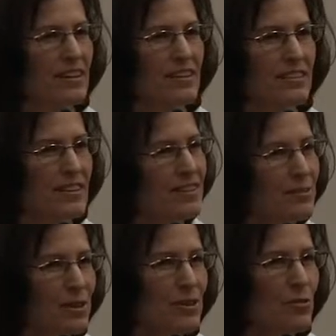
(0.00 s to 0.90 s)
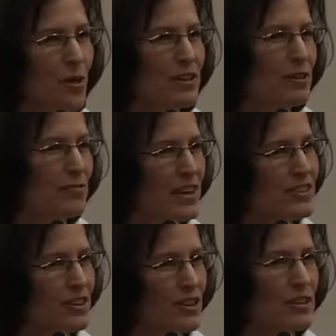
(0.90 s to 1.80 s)
It's not something you want to
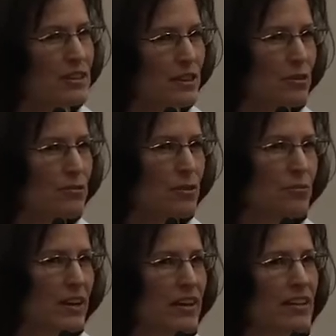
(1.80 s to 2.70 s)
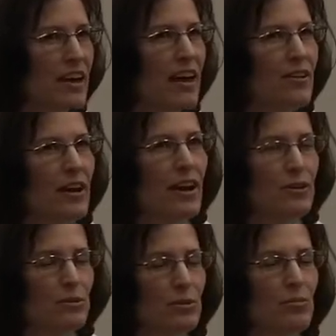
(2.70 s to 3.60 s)
measure. Consider for a minute how
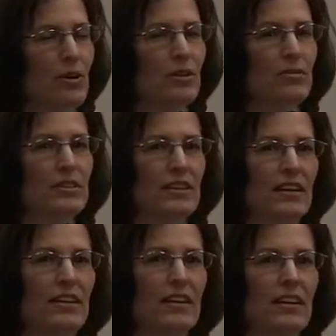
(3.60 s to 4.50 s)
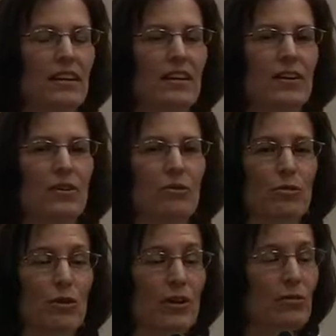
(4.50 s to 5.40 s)
this would work. We said we were
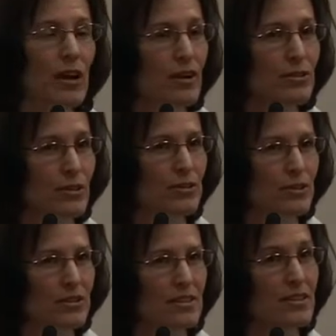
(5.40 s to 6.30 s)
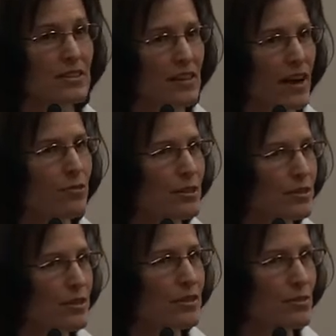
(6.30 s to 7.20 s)
trying to write our DERSLs, desired
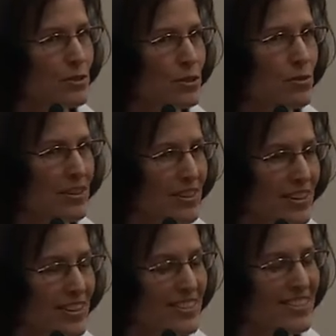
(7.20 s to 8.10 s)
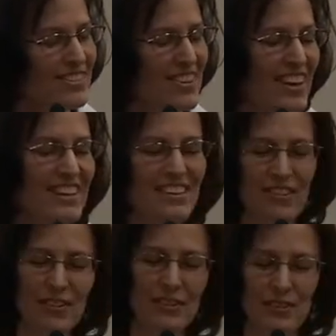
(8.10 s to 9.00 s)
results of student learning, right?
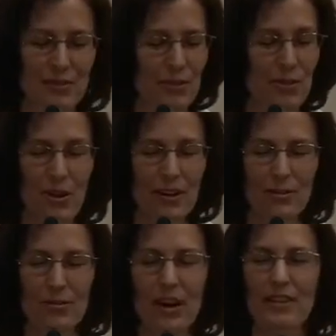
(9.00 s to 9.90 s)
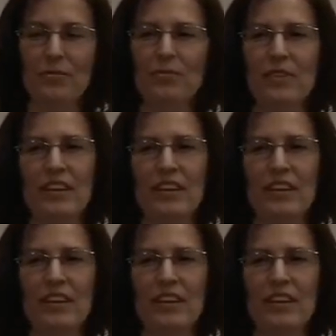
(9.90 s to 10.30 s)
We're required to write them.